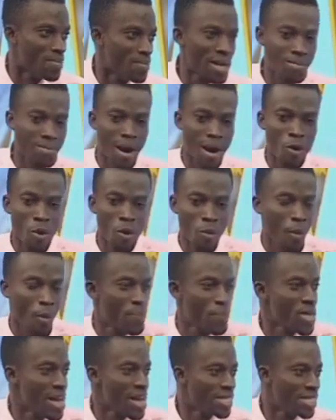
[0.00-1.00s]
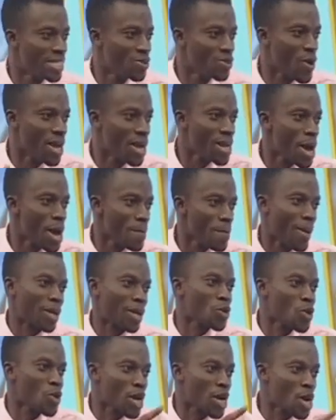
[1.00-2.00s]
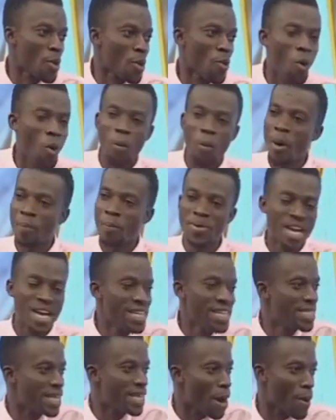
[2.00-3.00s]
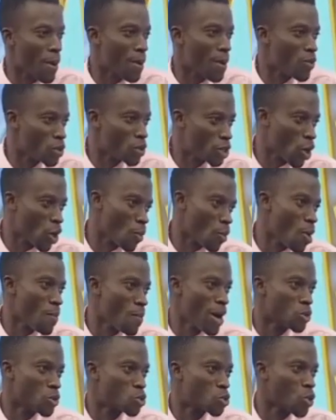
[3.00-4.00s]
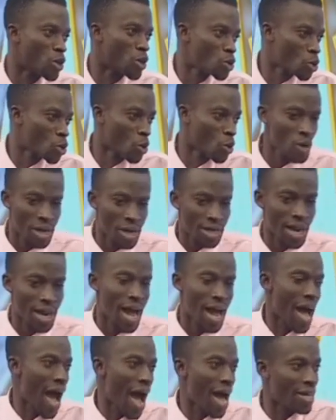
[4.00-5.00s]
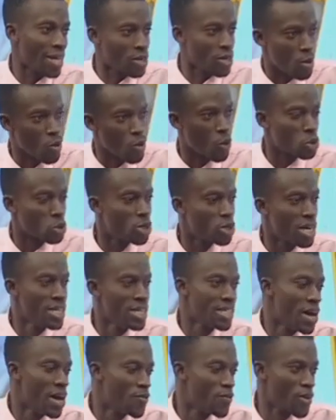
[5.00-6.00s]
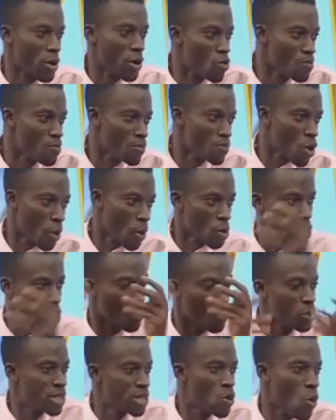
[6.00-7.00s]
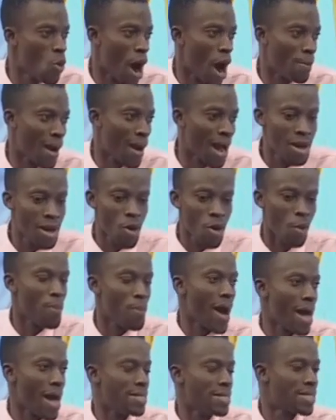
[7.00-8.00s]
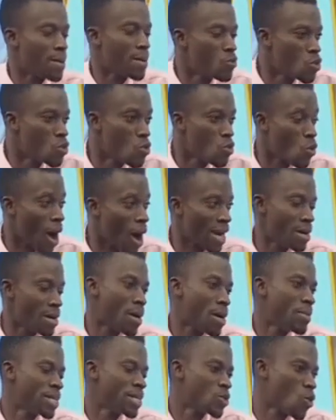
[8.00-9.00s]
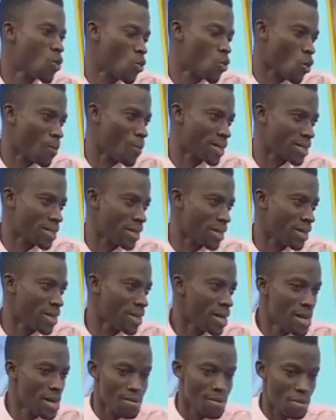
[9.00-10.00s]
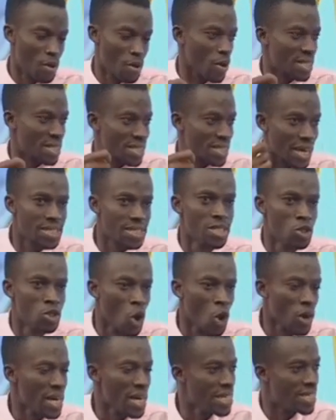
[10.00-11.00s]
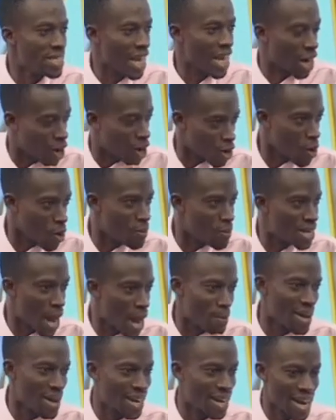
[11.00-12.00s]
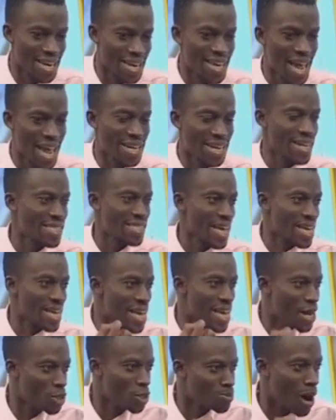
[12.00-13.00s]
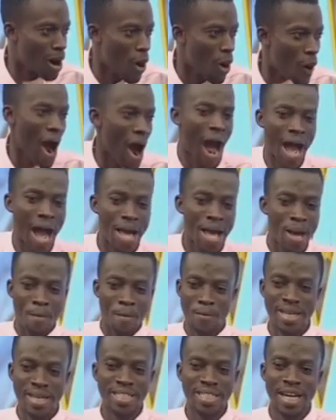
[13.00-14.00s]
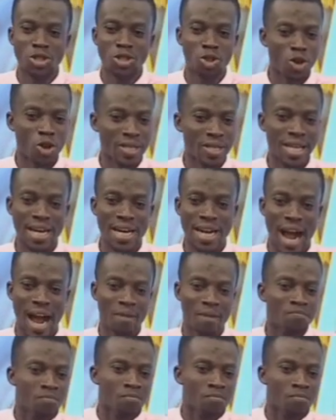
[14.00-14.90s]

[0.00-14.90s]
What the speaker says: men PhD way, but I don't know mokobo PhD our which are mobile so na the omko sharing in a fragum, no modo mutihuaba, or Sembunu Kwane Babino Kuma say. Because that knowledge economy now make any idea say juma or ha. Menya sure senka.